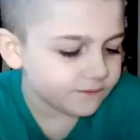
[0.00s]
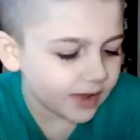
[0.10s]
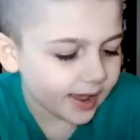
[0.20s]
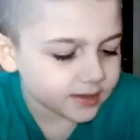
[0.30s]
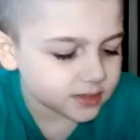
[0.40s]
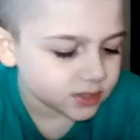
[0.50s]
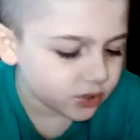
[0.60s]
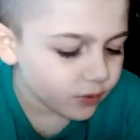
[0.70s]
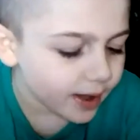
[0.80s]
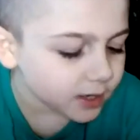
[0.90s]
fact:
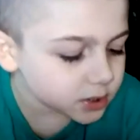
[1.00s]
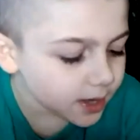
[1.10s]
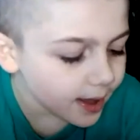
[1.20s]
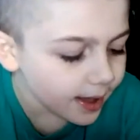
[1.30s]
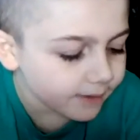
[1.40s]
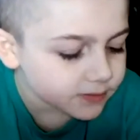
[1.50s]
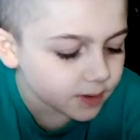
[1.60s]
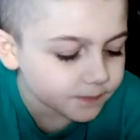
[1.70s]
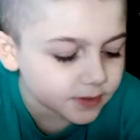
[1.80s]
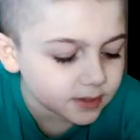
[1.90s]
you actually have
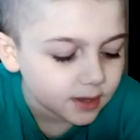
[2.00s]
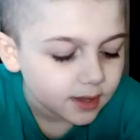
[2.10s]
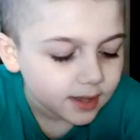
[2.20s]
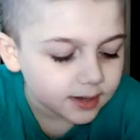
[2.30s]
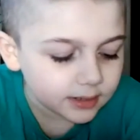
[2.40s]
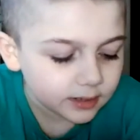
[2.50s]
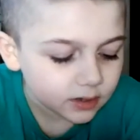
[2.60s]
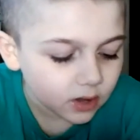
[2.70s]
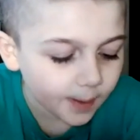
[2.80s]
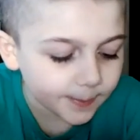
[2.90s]
something in
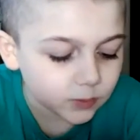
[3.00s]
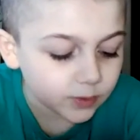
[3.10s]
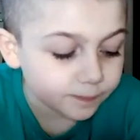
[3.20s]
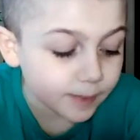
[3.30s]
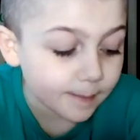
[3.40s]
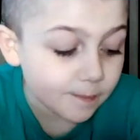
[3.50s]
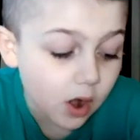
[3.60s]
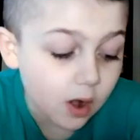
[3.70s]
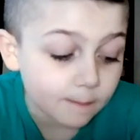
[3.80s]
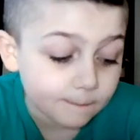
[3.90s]
common with my mom.